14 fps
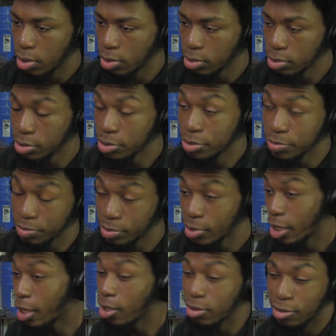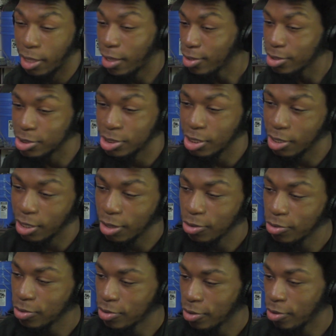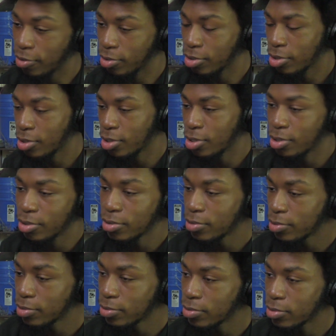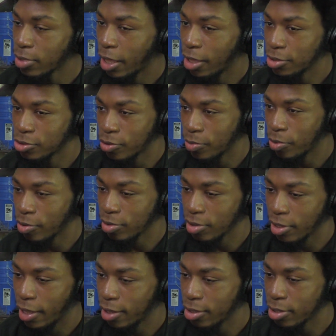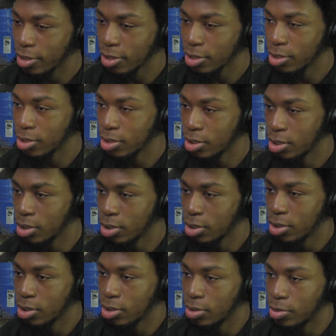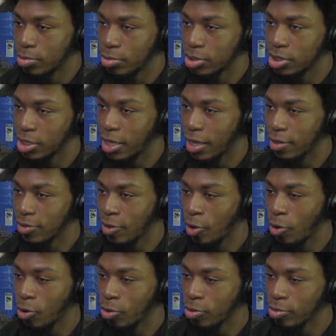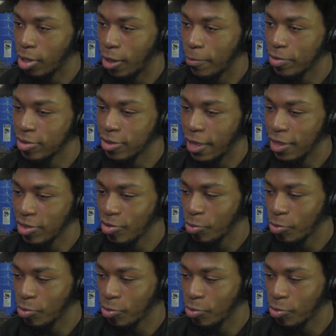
Yeah, exactly. She did lose her natural personality. She got so obsessed